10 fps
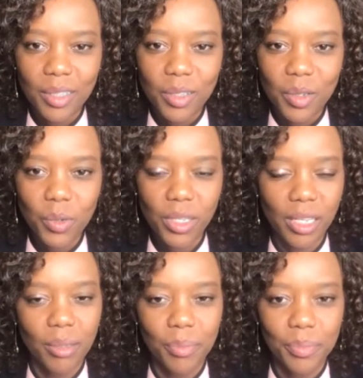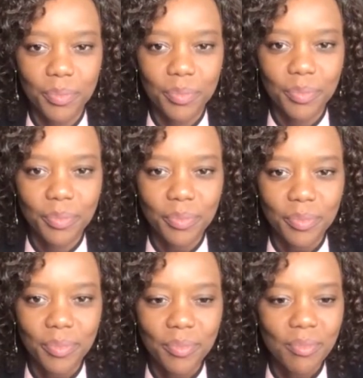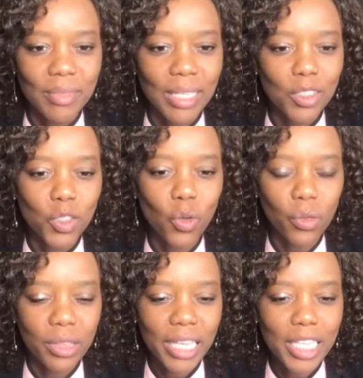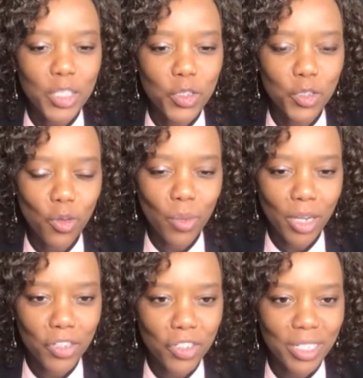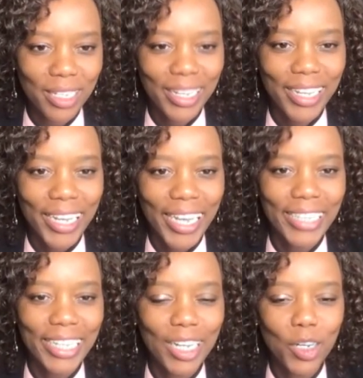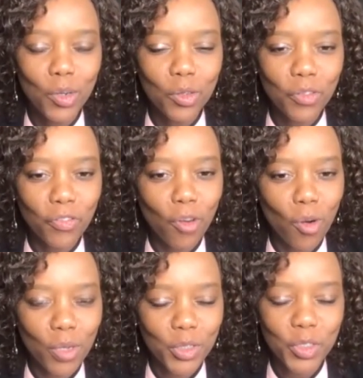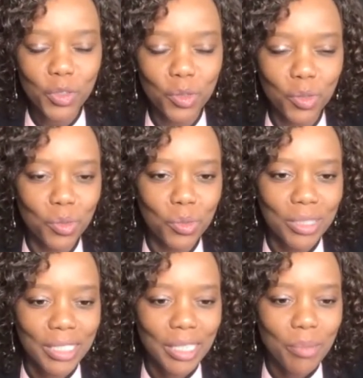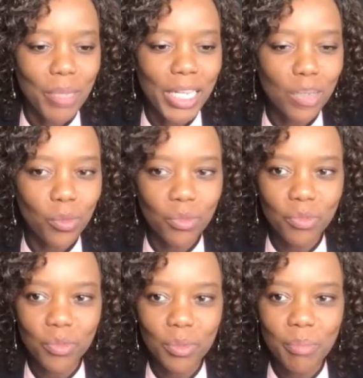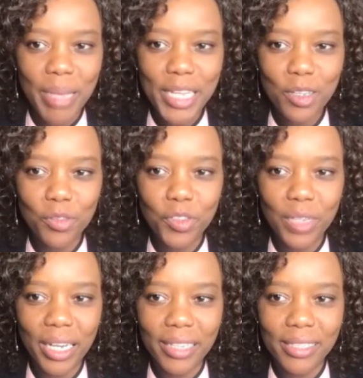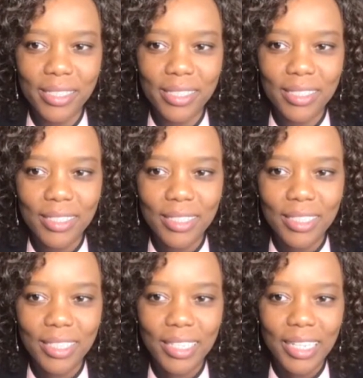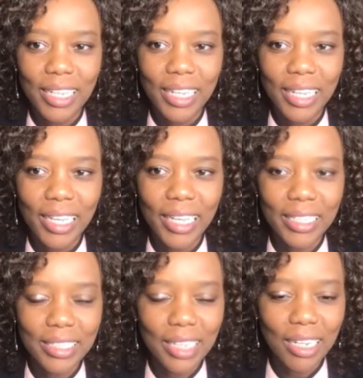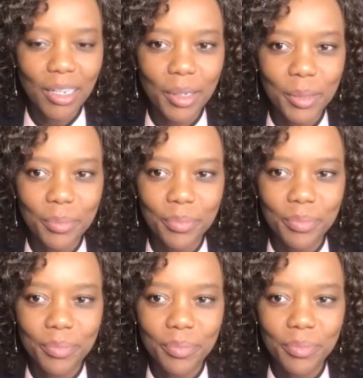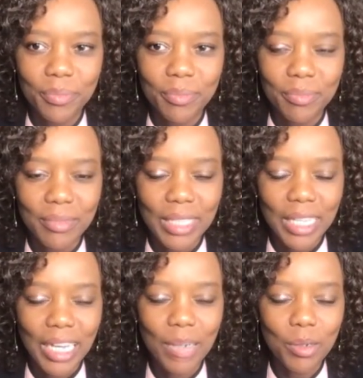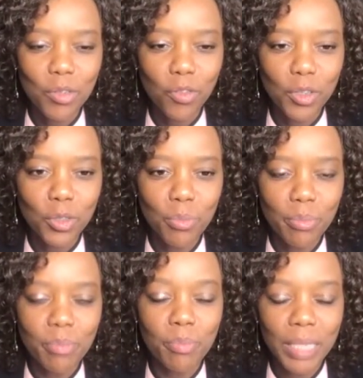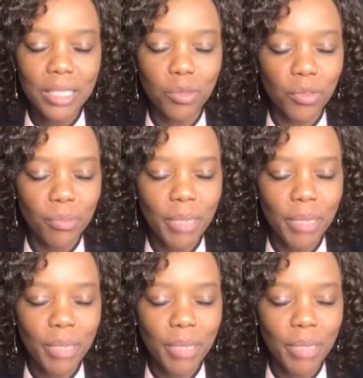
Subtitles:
Okay. So thank you so much, and I look forward to meeting many of you guys. And I look forward to meet with many